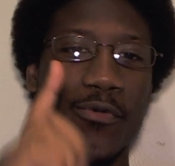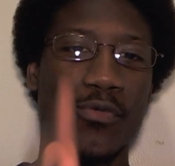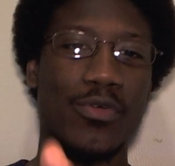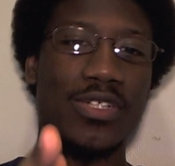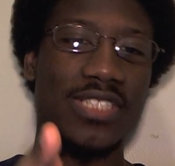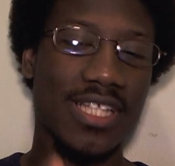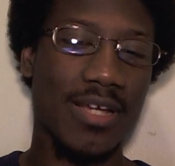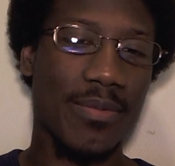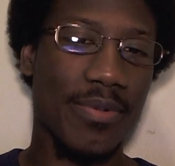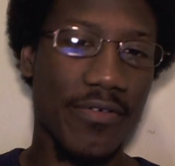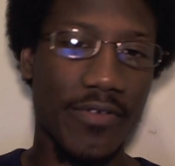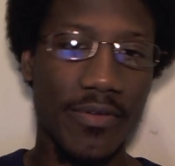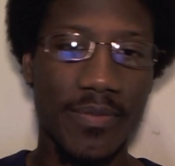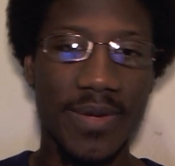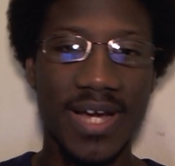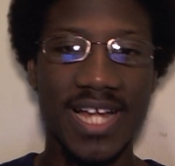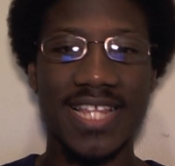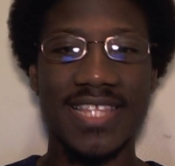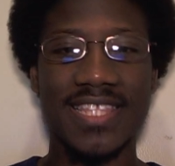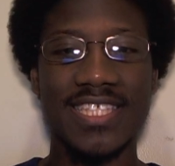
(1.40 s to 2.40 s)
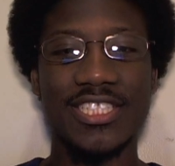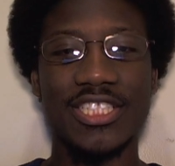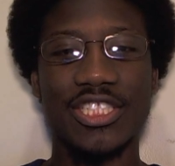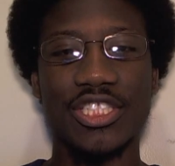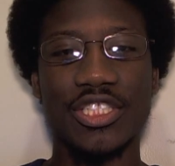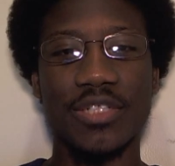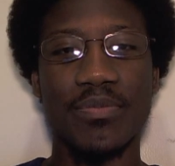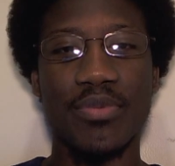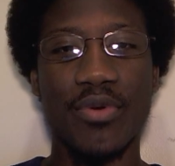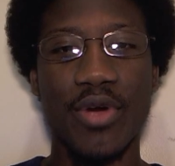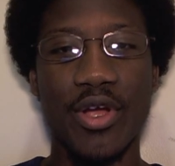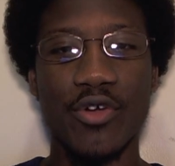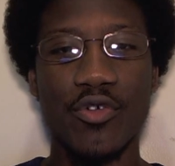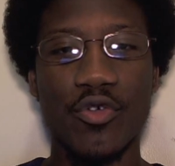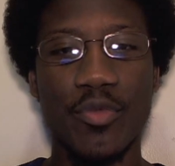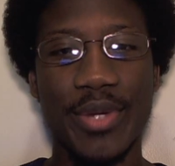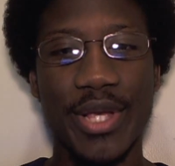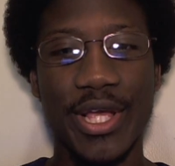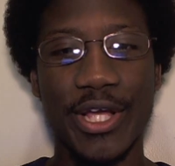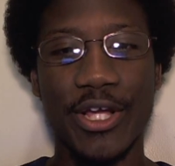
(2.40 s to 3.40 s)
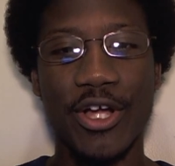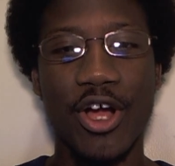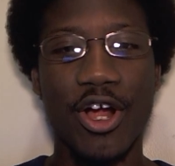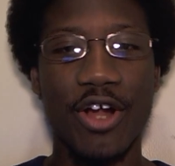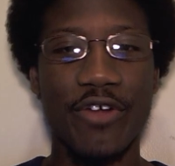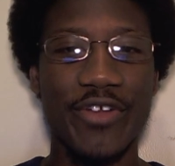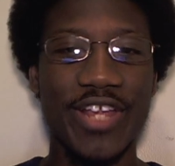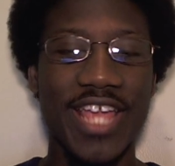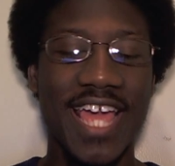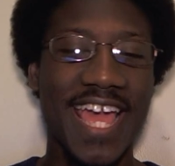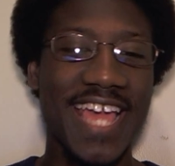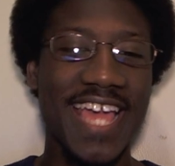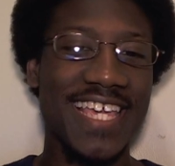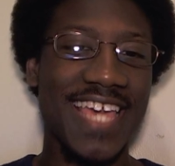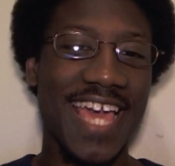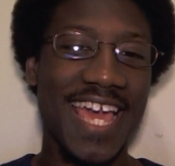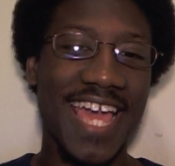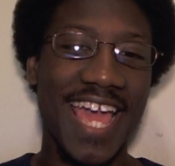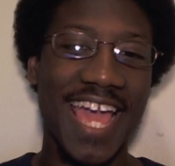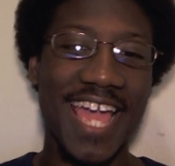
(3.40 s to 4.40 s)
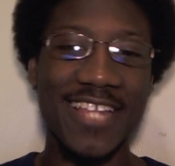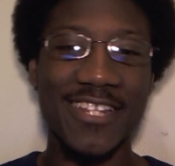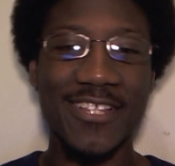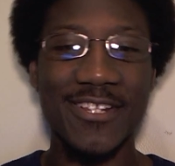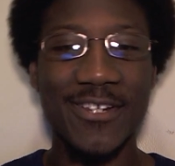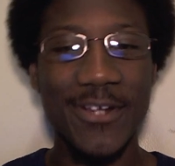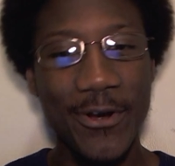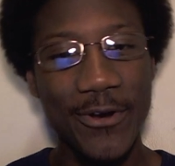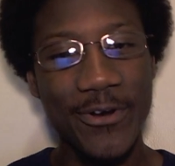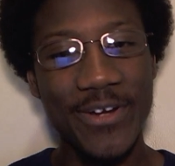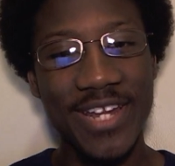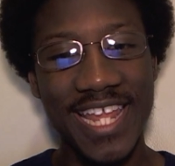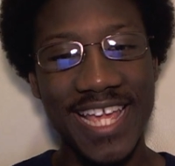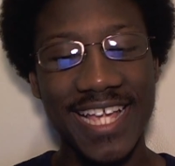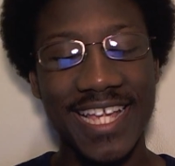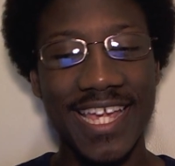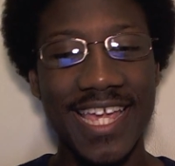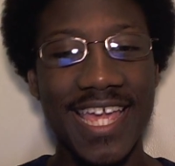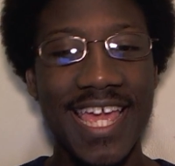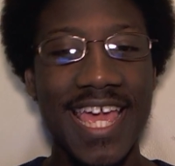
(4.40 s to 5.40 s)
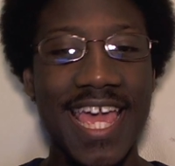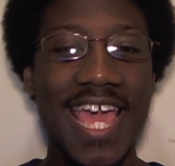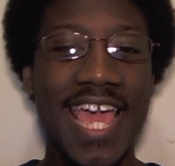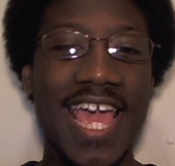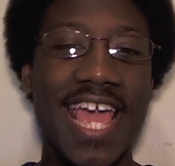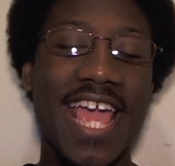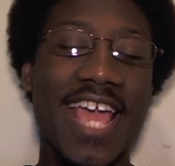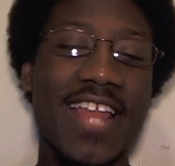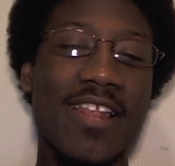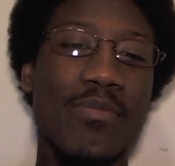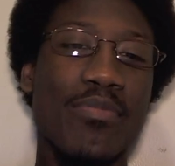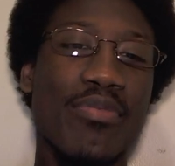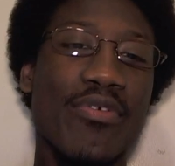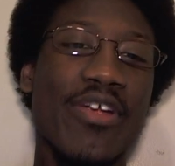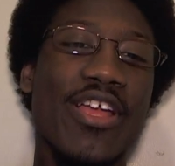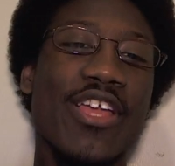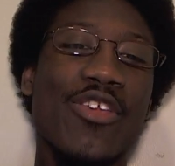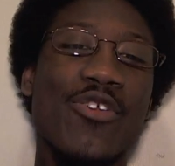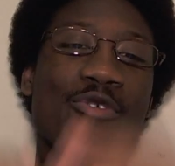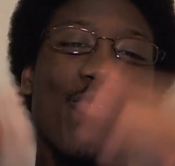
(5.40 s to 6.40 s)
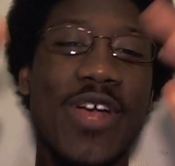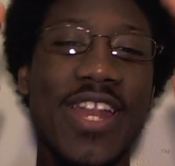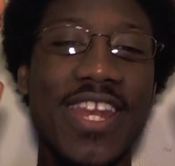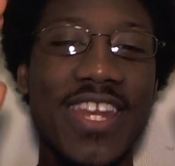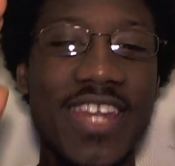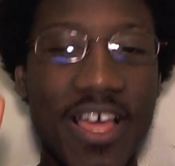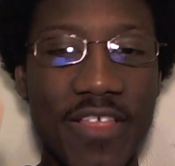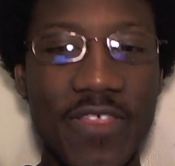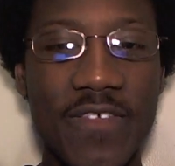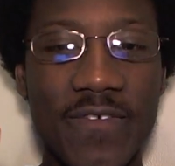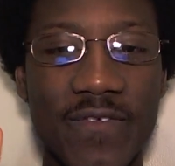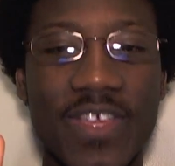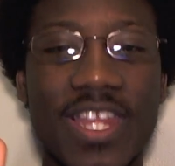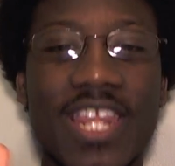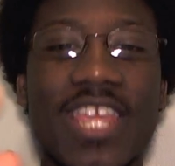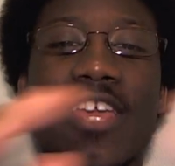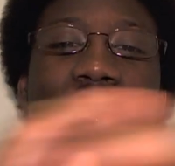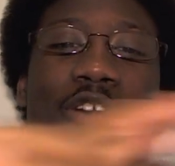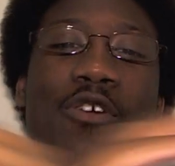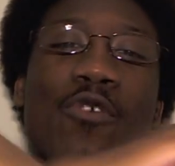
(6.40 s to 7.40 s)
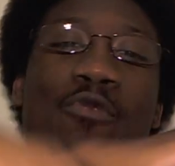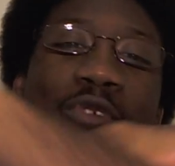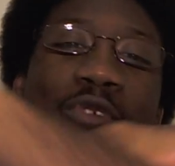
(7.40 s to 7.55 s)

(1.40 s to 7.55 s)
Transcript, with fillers: What's up, everybody? This is your boy Uber Hikari, aka The Nerd Nigga, here to bring you another video